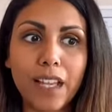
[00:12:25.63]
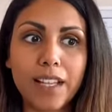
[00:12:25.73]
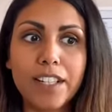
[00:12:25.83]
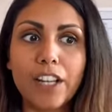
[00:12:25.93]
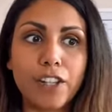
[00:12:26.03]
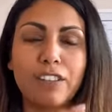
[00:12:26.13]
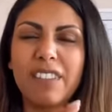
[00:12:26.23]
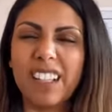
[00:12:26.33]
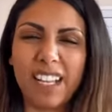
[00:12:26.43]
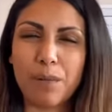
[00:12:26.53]
I don't
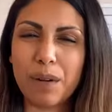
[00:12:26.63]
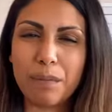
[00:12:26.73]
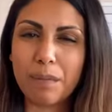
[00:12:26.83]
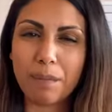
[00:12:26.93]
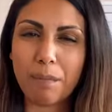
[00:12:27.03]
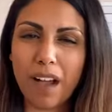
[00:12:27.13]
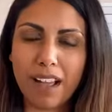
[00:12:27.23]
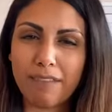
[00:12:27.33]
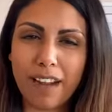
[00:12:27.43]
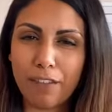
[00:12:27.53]
feel like I want to
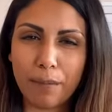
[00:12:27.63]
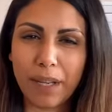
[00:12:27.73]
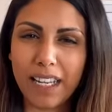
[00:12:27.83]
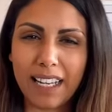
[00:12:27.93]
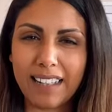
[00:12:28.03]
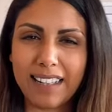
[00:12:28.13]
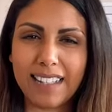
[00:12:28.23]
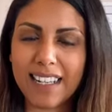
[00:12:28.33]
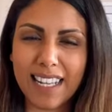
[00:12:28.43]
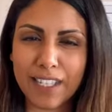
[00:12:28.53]
buy for everybody, and
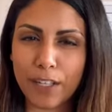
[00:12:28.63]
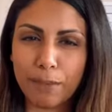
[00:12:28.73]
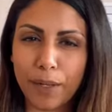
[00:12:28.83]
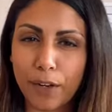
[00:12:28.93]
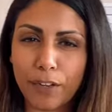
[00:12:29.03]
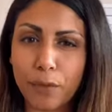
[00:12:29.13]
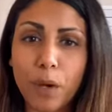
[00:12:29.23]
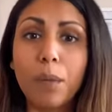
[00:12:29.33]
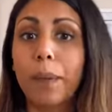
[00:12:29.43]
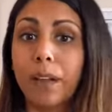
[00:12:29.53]
it gets a bit
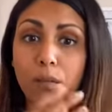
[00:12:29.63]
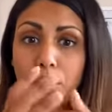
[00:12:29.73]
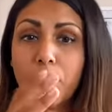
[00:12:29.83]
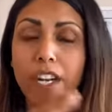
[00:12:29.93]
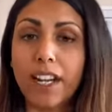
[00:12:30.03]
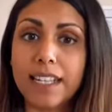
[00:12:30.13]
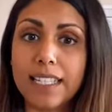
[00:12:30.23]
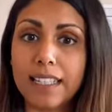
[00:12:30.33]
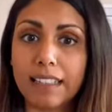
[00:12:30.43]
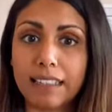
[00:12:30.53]
overwhelming. What do you guys
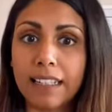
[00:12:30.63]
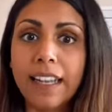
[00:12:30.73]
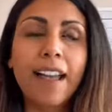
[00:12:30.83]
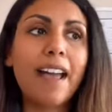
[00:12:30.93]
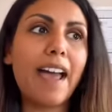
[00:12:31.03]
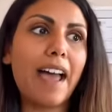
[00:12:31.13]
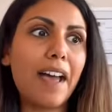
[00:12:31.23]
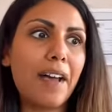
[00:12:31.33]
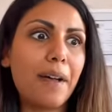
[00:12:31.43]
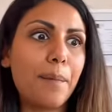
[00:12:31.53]
think?
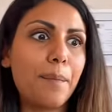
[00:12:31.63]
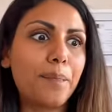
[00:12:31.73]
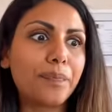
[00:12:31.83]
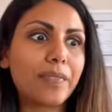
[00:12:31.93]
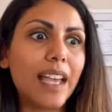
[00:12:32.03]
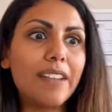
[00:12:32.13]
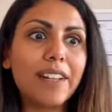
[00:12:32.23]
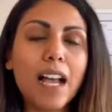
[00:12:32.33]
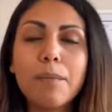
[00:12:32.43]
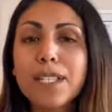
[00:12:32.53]
If it
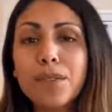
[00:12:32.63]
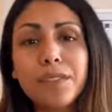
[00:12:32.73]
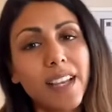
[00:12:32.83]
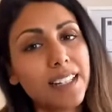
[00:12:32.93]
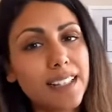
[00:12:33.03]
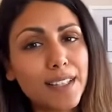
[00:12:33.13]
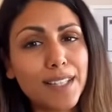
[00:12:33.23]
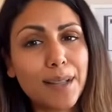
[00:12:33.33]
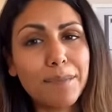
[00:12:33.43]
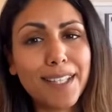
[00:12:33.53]
comes to events, so
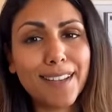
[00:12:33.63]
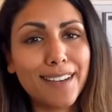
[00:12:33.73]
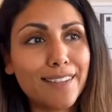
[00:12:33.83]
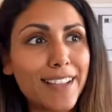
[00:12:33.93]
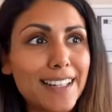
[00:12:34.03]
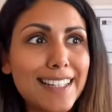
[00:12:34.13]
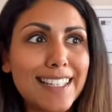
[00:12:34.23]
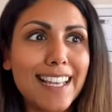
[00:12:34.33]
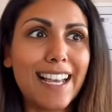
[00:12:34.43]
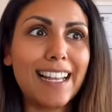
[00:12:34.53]
some certain events
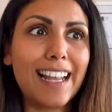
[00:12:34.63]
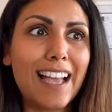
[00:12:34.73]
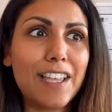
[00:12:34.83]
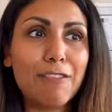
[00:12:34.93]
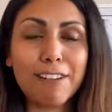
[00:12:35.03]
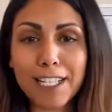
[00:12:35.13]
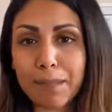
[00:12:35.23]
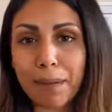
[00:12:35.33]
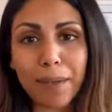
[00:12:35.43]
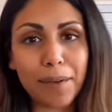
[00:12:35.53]
that your friends
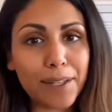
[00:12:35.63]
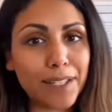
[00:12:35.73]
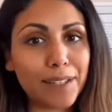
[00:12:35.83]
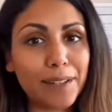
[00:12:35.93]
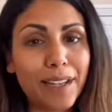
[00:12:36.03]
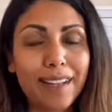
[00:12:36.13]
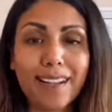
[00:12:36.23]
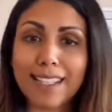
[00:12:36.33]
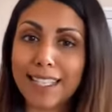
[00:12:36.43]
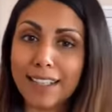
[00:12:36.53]
might be going to and
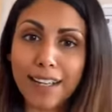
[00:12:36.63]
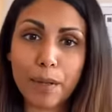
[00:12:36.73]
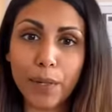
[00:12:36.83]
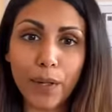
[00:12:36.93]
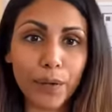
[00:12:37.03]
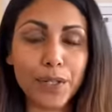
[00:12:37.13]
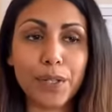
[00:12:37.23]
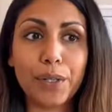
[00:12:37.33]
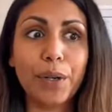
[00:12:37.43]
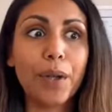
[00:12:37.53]
asking you to come along
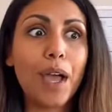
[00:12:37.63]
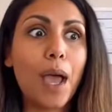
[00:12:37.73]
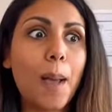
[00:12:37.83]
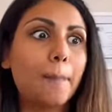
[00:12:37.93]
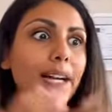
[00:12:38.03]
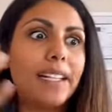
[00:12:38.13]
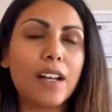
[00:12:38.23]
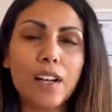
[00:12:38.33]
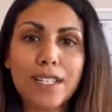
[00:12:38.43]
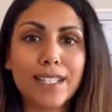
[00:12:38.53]
to might
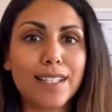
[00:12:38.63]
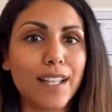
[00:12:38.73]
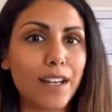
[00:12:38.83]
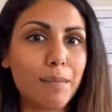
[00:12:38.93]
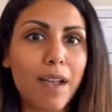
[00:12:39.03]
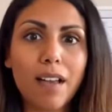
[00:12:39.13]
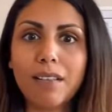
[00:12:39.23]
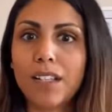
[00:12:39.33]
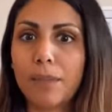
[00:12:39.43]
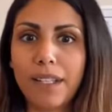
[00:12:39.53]
cost a certain
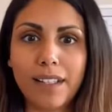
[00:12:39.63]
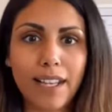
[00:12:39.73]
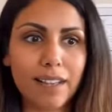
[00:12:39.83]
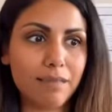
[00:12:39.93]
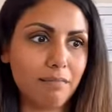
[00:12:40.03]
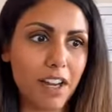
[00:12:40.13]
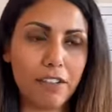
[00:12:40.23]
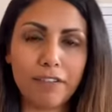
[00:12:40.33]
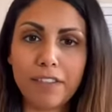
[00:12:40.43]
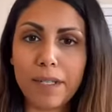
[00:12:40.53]
amount. Could be like
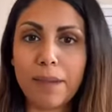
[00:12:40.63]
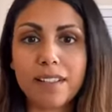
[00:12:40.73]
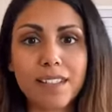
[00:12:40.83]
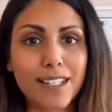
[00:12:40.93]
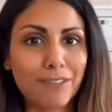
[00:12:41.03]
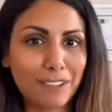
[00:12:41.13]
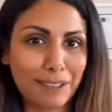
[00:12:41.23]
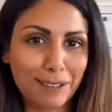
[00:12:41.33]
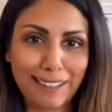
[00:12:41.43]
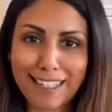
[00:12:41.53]
$150
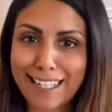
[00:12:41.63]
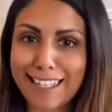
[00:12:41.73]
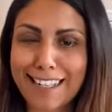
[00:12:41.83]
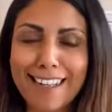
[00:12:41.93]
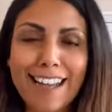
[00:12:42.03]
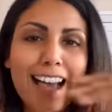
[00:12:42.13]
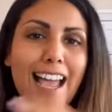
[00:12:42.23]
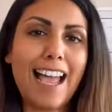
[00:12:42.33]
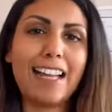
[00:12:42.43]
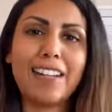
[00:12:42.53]
for a dinner,
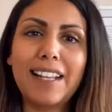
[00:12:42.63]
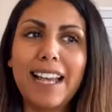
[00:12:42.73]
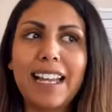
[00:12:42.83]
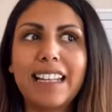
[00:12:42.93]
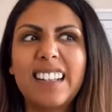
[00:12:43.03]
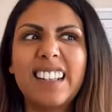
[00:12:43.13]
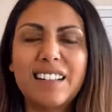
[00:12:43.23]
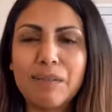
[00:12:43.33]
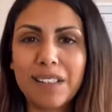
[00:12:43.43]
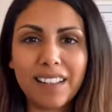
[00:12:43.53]
and you're like, you know
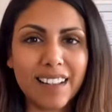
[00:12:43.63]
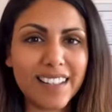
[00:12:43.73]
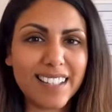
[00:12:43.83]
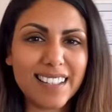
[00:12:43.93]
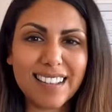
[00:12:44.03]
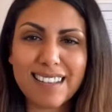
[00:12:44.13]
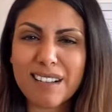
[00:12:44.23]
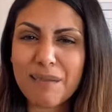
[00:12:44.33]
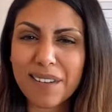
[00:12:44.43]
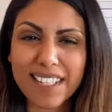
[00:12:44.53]
what, I
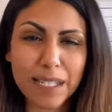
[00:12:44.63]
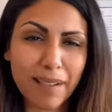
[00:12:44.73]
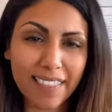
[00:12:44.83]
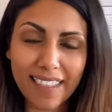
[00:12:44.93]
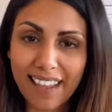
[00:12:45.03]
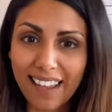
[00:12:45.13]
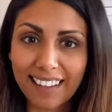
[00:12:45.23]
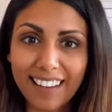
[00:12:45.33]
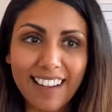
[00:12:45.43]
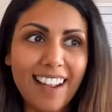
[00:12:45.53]
don't want to spend
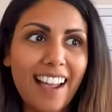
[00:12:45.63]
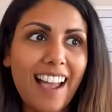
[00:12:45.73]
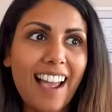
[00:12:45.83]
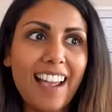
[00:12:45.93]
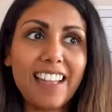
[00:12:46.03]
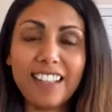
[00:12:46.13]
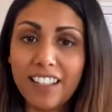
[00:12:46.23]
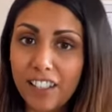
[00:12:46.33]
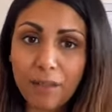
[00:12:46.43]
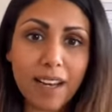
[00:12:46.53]
that. You
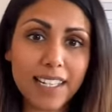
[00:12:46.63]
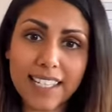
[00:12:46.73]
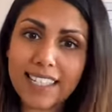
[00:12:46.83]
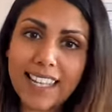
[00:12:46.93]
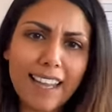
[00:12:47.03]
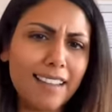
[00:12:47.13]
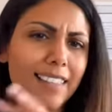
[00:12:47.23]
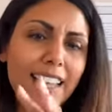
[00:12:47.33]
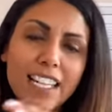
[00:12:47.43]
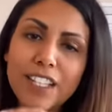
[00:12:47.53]
can quite easily say,
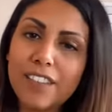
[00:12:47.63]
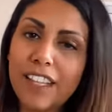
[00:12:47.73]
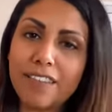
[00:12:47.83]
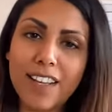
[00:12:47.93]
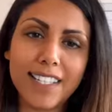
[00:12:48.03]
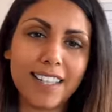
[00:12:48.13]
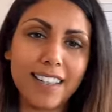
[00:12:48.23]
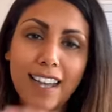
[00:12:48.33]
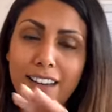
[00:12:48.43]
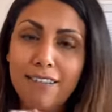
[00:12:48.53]
thanks for the
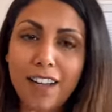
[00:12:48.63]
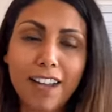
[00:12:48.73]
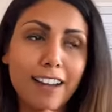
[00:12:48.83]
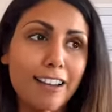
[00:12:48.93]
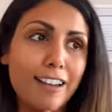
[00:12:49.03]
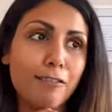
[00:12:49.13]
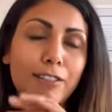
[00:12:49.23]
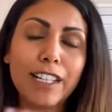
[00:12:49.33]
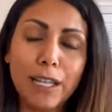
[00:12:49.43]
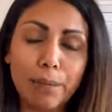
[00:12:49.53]
invite. I
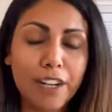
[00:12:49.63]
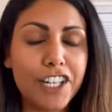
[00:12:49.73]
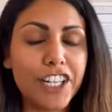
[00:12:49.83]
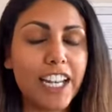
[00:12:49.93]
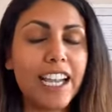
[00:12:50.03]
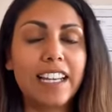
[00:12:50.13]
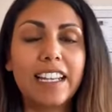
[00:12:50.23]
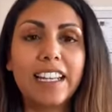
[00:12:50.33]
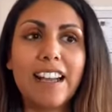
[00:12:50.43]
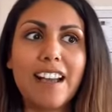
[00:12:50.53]
really appreciate
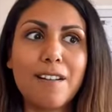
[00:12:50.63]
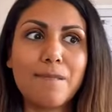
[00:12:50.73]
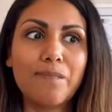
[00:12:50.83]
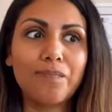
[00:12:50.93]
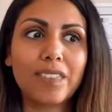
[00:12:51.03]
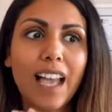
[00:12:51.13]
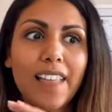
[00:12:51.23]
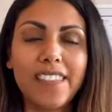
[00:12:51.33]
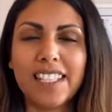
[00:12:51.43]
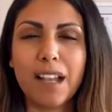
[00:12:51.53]
it.
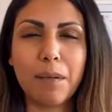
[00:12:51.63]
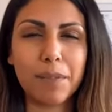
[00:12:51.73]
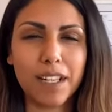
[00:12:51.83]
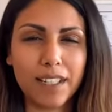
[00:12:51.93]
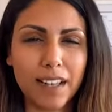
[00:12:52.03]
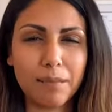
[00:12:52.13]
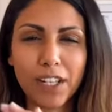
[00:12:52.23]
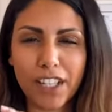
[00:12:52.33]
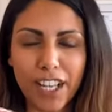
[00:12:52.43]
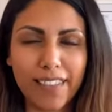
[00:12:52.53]
At this time, I'm
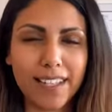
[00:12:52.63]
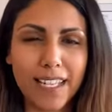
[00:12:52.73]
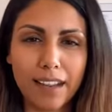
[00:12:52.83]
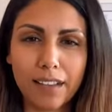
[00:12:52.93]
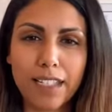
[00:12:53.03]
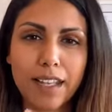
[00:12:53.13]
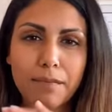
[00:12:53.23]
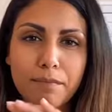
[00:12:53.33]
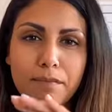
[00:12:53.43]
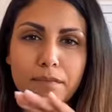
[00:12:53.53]
gonna turn that down because
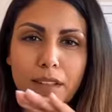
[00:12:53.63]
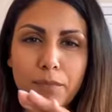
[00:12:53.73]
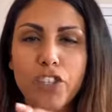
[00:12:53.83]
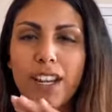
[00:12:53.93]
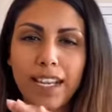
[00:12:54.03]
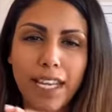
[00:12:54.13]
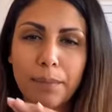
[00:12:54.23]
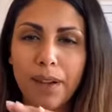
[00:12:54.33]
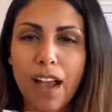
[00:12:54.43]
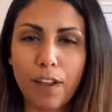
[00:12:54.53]
I'm trying to
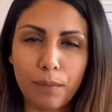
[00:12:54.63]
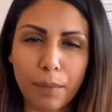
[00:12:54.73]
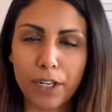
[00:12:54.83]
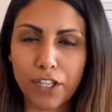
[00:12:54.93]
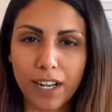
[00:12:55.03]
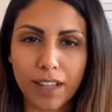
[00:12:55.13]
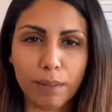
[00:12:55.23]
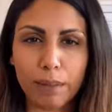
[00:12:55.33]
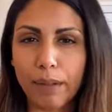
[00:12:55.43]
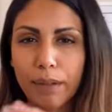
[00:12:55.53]
keep an eye on my budget at the
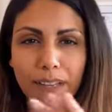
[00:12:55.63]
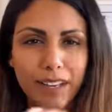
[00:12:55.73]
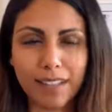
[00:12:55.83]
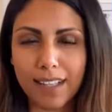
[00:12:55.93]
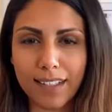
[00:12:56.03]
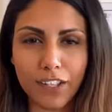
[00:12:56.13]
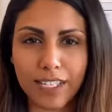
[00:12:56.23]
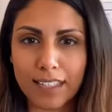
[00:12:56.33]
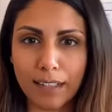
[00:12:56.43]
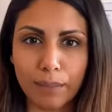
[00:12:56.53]
moment, and that's
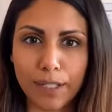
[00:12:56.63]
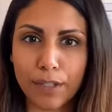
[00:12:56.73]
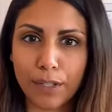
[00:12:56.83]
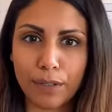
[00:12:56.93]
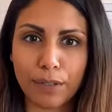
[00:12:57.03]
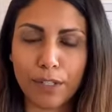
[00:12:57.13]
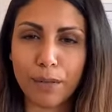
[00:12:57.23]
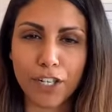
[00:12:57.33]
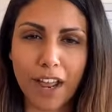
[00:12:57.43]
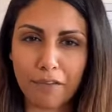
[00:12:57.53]
just a little bit too
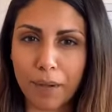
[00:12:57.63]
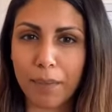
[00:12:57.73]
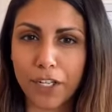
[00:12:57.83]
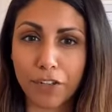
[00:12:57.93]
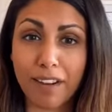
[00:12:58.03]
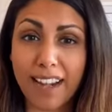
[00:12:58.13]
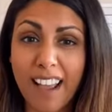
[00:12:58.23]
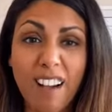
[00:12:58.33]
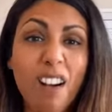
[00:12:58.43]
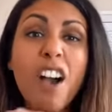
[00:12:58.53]
much out of my budget right
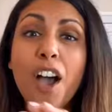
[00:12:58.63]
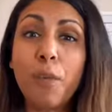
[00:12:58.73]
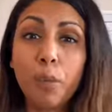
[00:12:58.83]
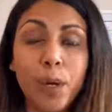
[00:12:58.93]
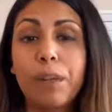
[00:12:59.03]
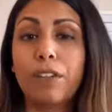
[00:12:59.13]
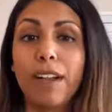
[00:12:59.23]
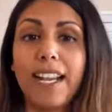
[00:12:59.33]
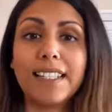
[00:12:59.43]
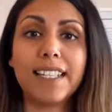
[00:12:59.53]
now. Would be
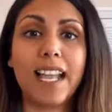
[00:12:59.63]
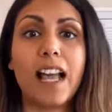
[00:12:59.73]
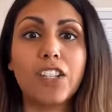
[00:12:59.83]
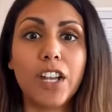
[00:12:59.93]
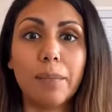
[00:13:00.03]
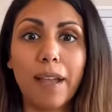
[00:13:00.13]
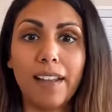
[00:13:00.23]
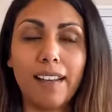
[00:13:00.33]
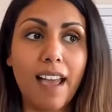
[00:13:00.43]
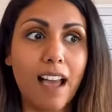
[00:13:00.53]
great to catch up
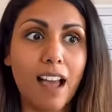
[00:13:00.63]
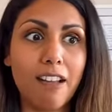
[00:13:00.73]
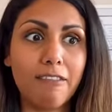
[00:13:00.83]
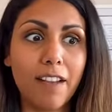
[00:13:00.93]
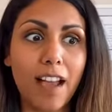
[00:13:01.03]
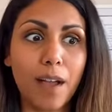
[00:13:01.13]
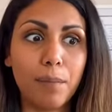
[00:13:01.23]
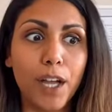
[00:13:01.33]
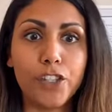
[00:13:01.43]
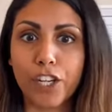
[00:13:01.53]
and
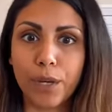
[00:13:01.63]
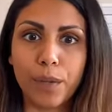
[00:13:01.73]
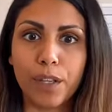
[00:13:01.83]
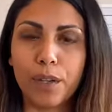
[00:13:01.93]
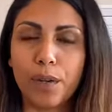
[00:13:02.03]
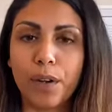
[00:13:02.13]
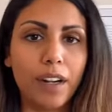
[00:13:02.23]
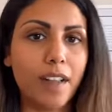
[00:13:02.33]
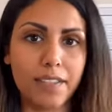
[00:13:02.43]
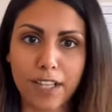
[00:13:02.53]
have a drink with you on
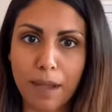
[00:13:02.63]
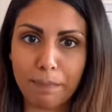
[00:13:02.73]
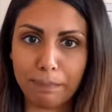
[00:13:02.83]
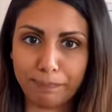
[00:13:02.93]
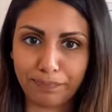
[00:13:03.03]
another time.